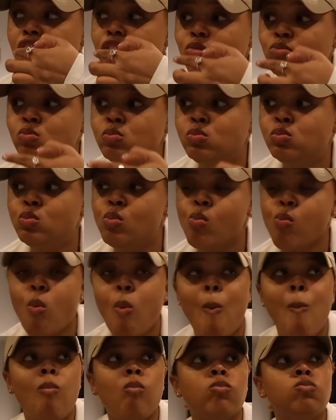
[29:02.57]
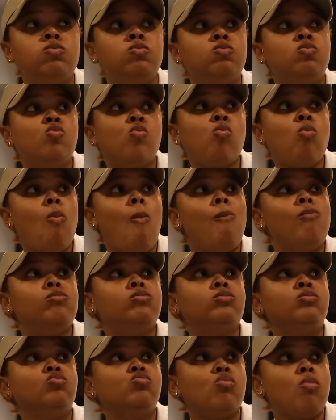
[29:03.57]
yeah, the N F L is, like,
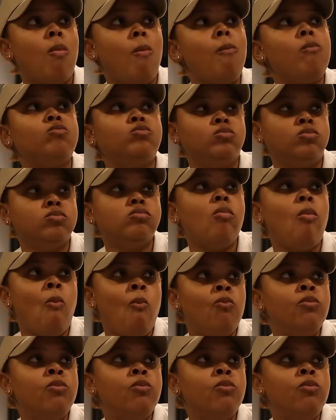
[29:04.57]
scripted. He was like,